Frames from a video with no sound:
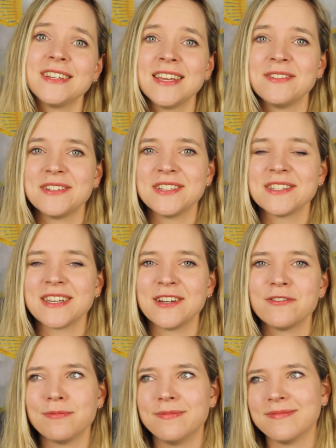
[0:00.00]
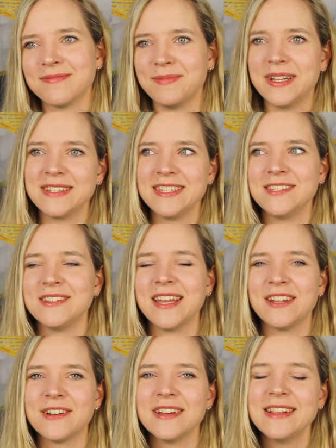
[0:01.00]
They would just kind of melt in
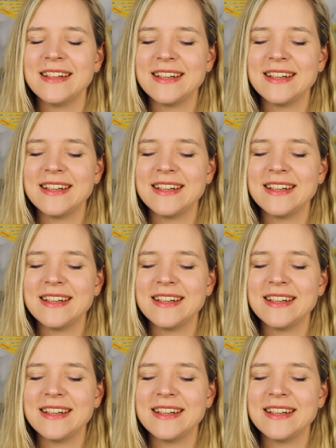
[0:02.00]
together.